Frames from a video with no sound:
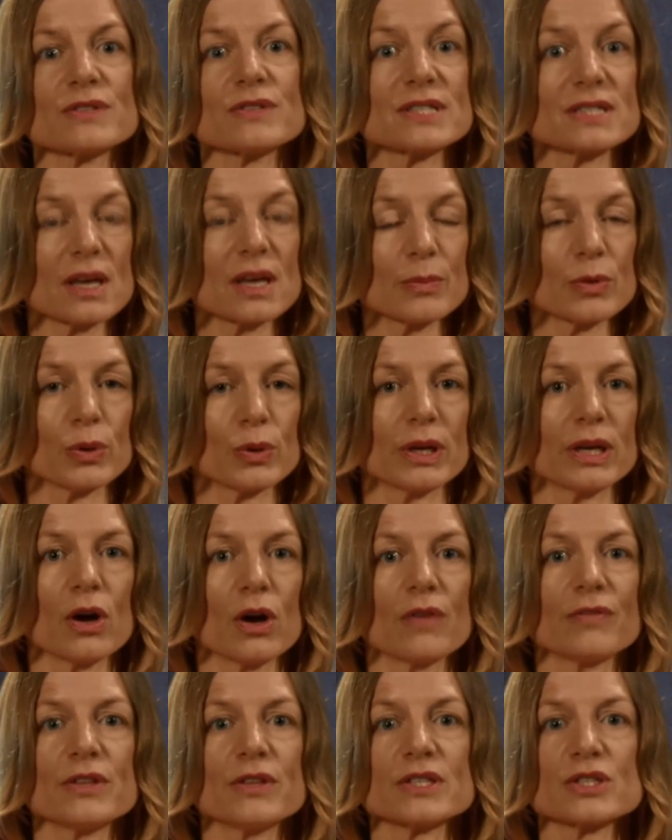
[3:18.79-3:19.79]
summary
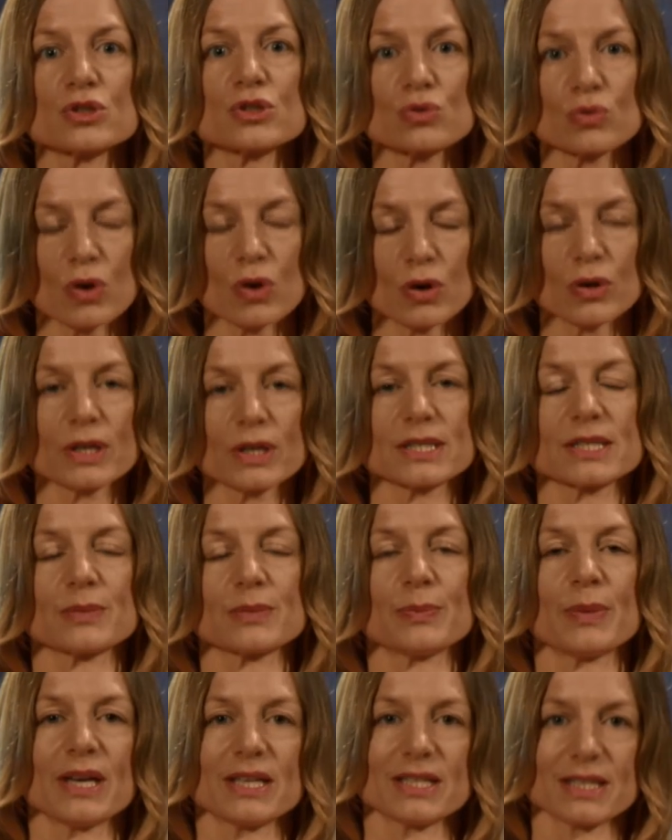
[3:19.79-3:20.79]
of the strongest
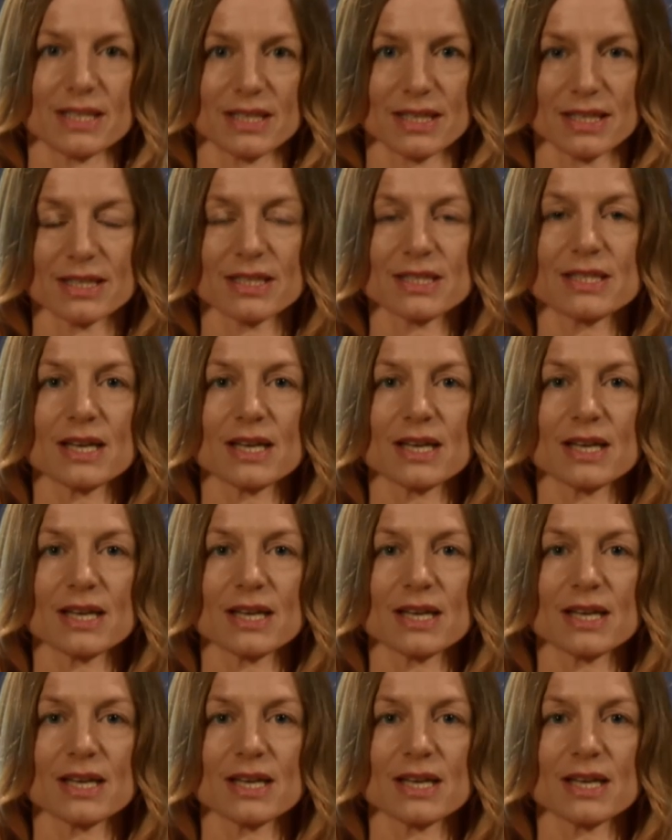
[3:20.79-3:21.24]
pattern in the